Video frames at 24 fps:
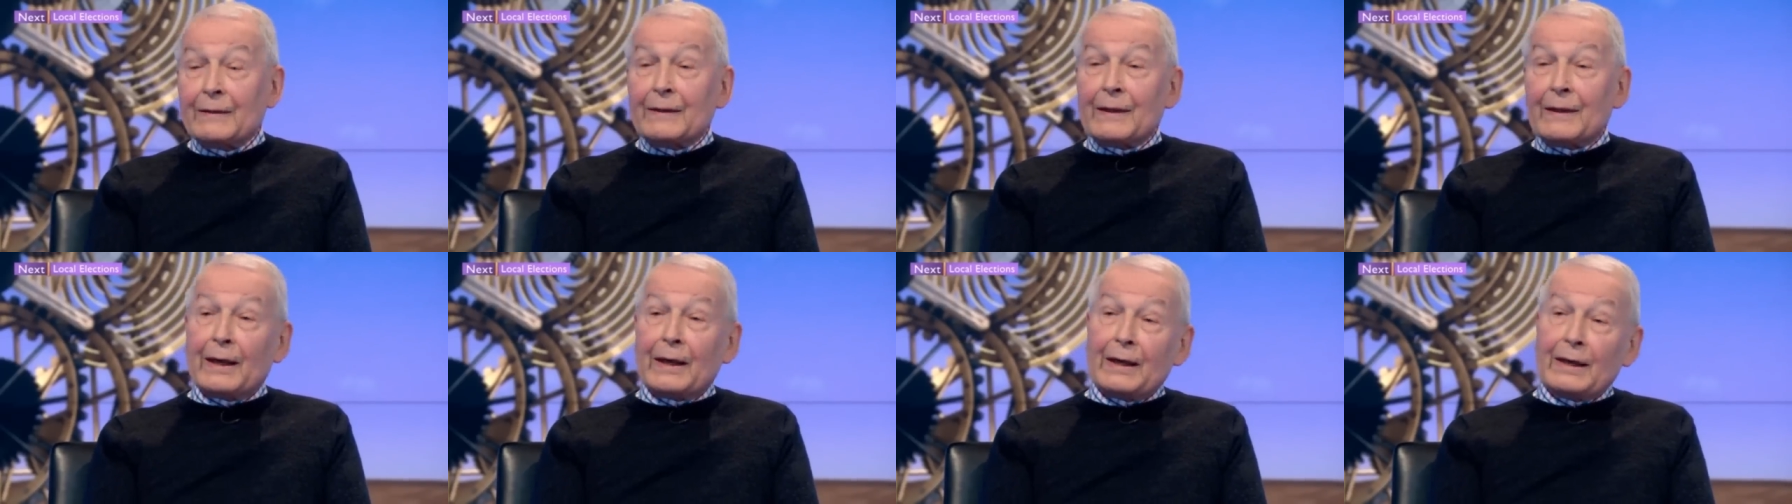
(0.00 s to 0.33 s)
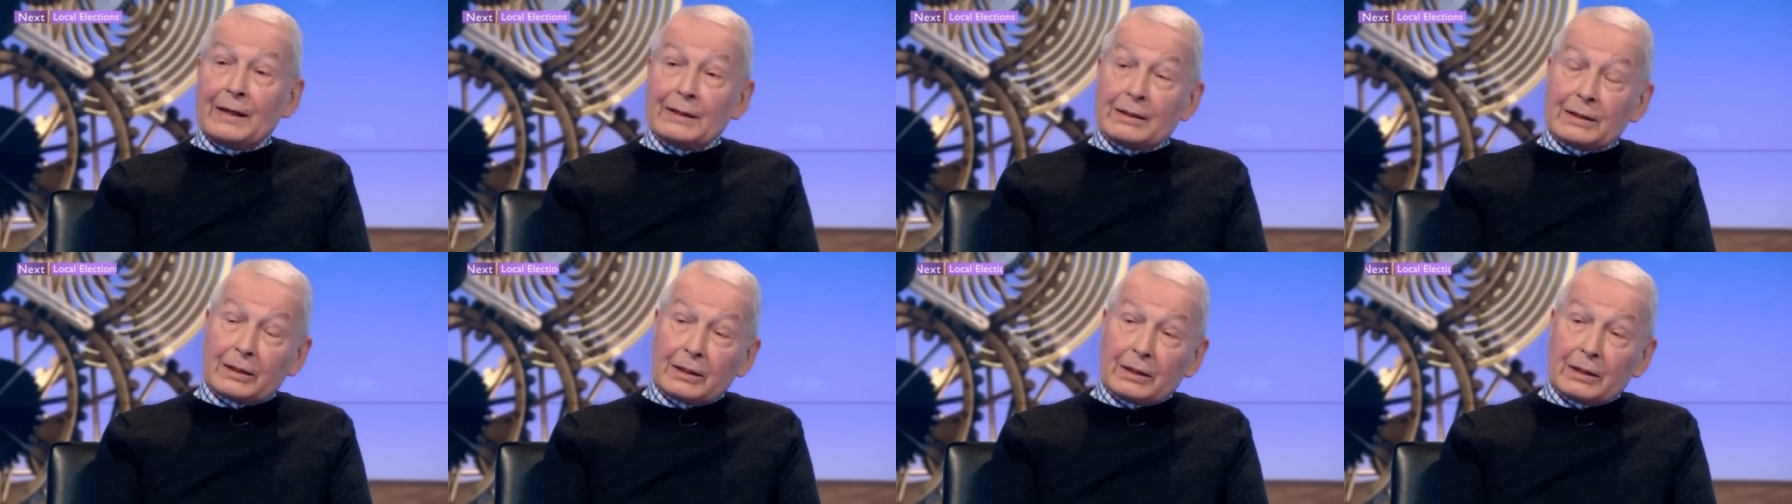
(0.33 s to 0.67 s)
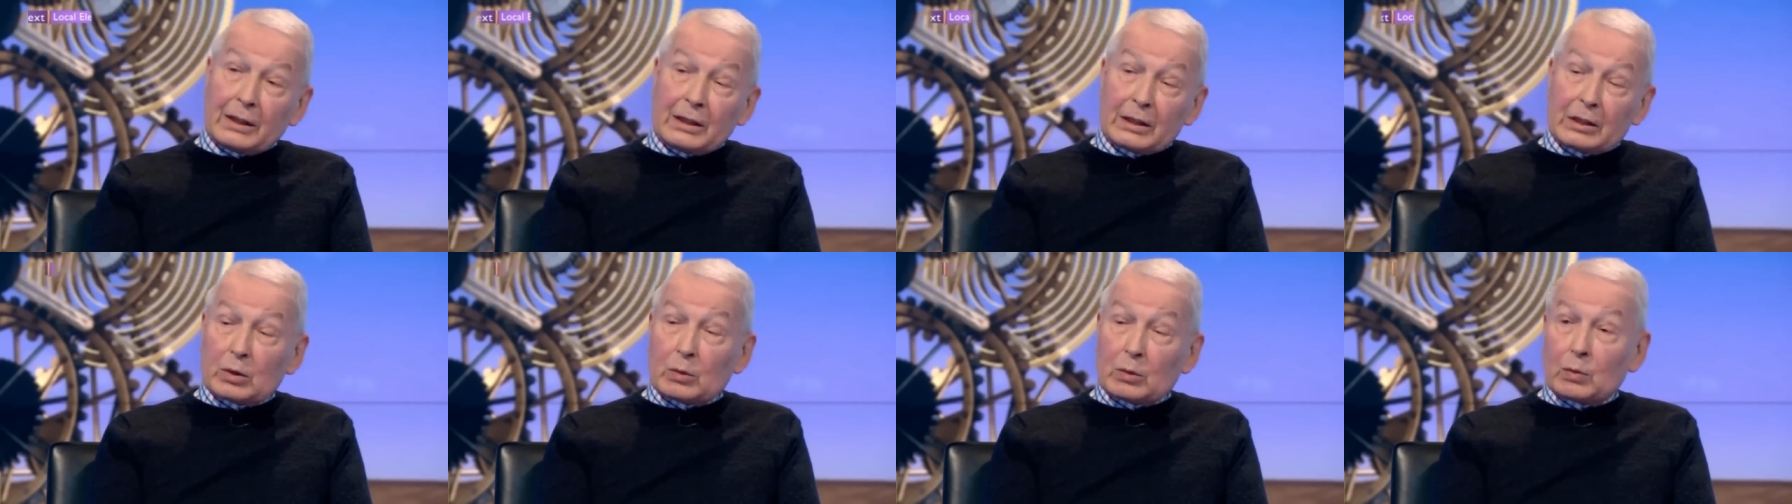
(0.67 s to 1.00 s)
There is a
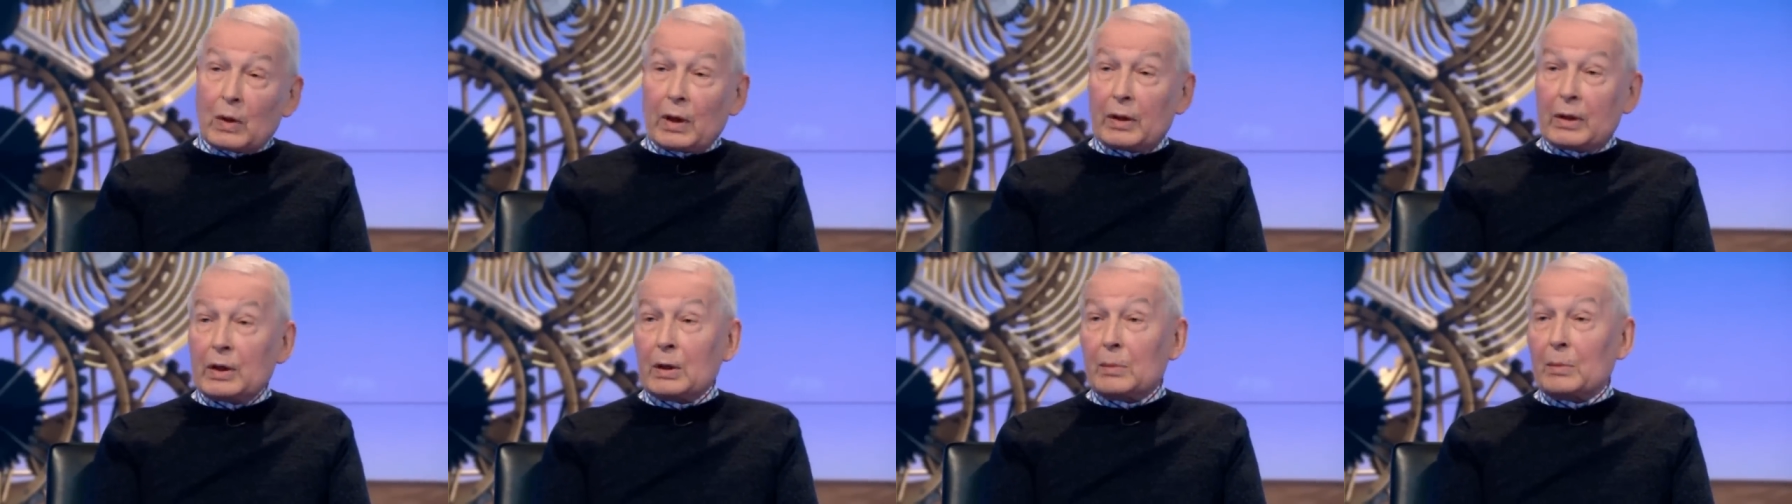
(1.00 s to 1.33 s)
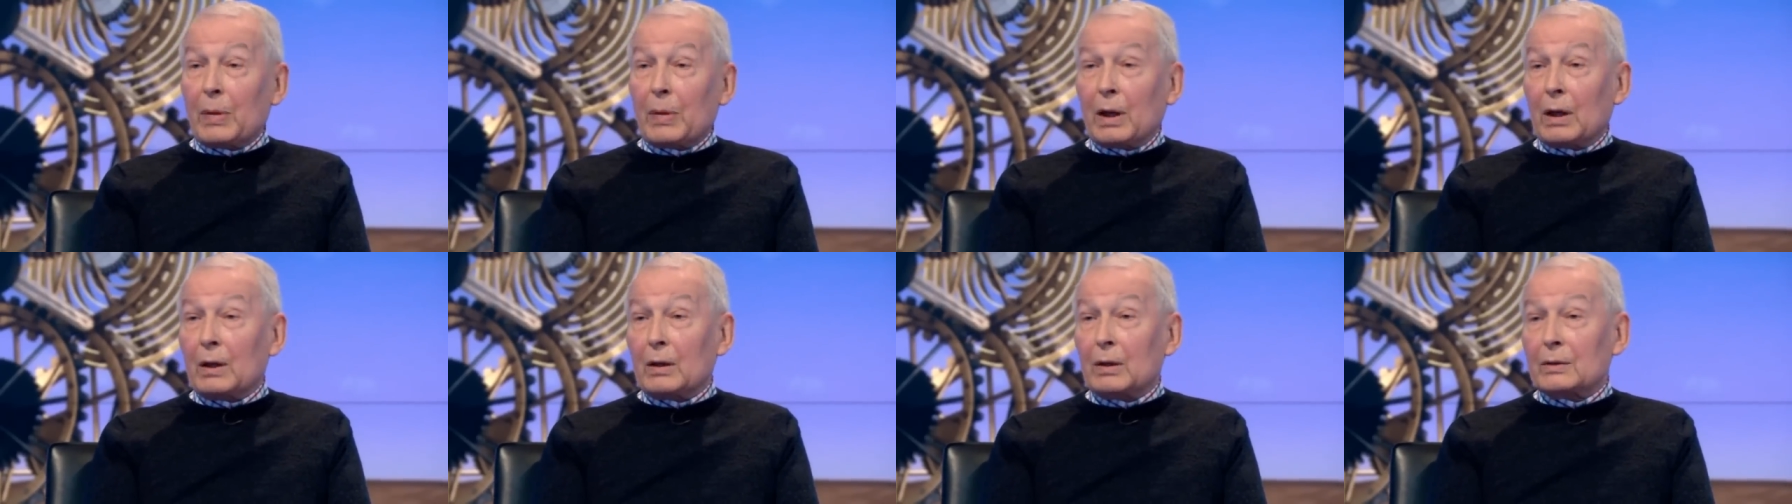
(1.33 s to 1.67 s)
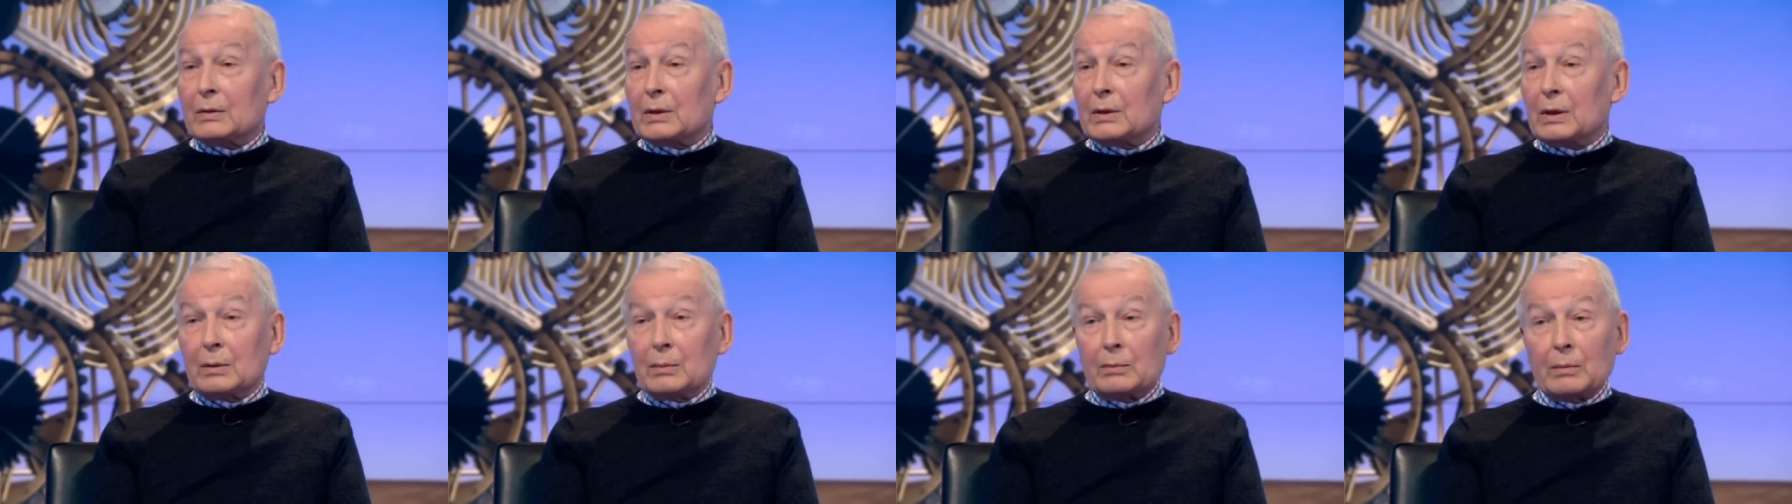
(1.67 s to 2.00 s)
need to worry
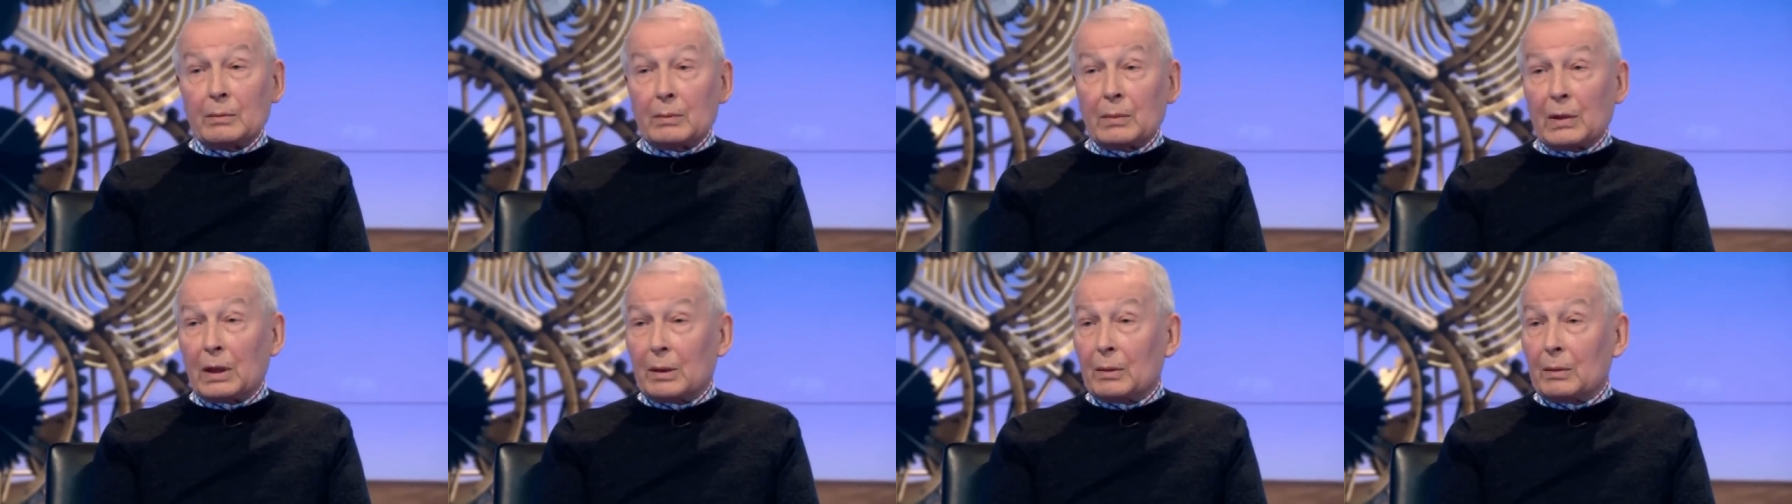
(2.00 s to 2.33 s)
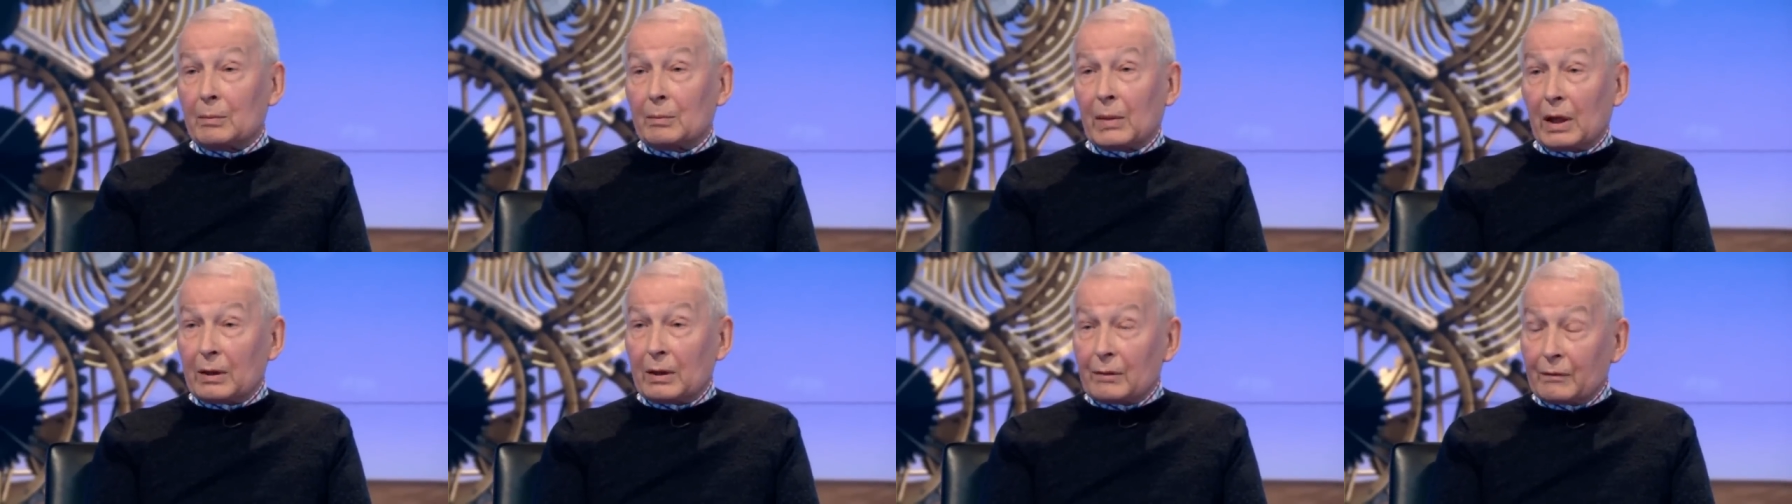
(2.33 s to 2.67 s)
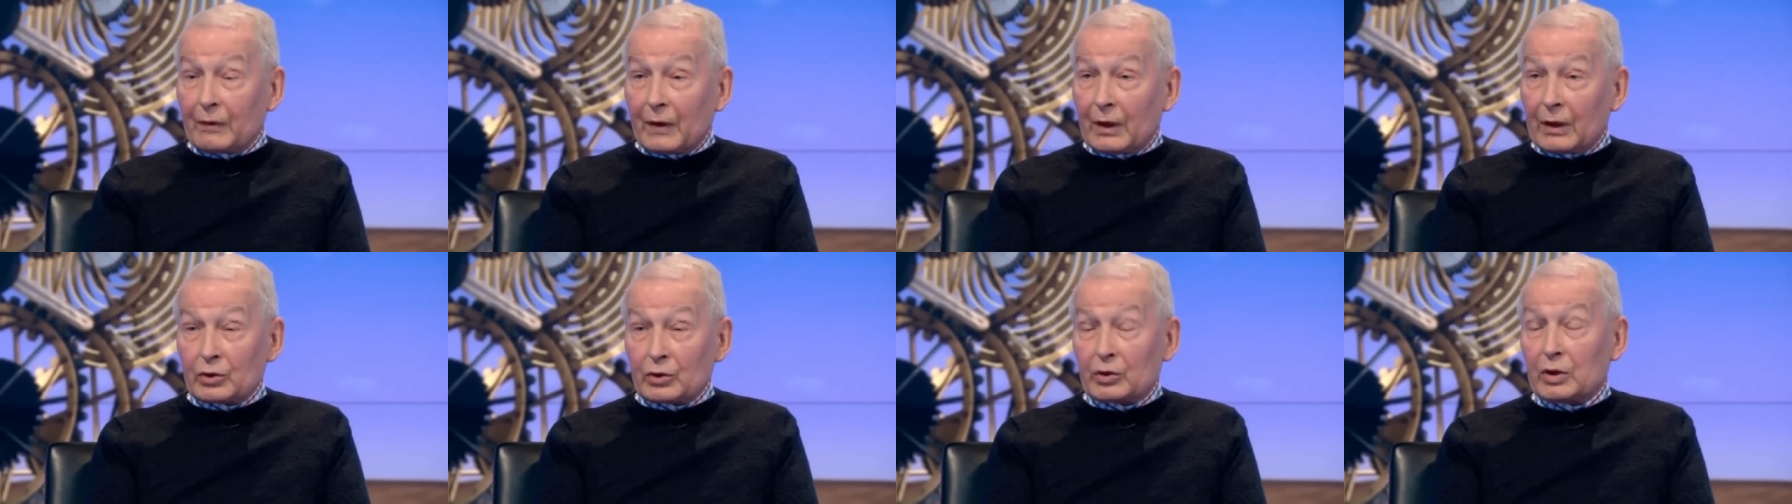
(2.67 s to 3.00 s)
about
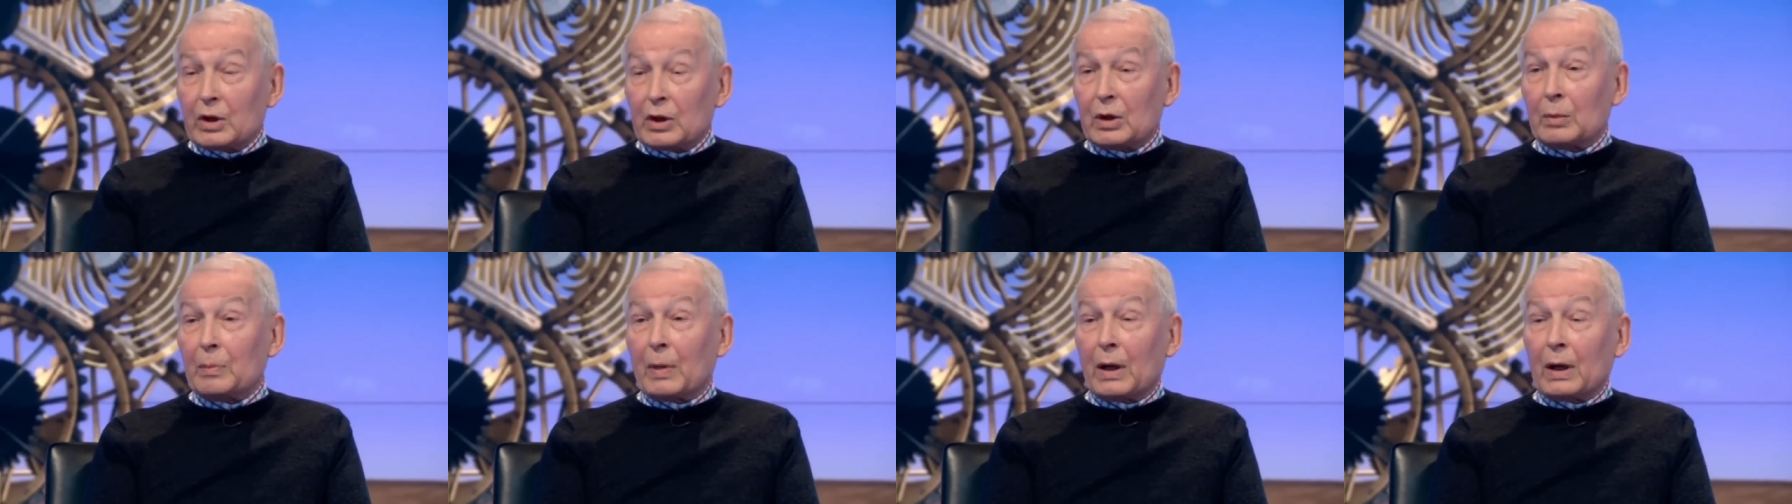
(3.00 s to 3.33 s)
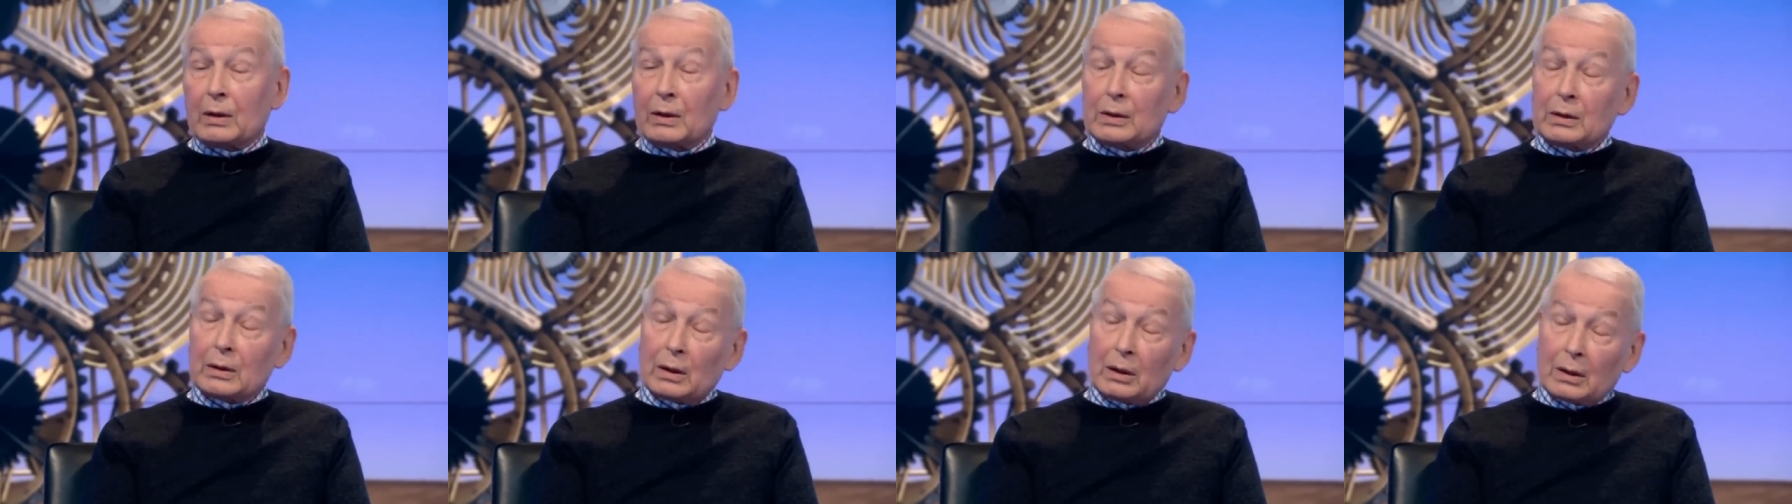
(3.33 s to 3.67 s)
manufacturing, about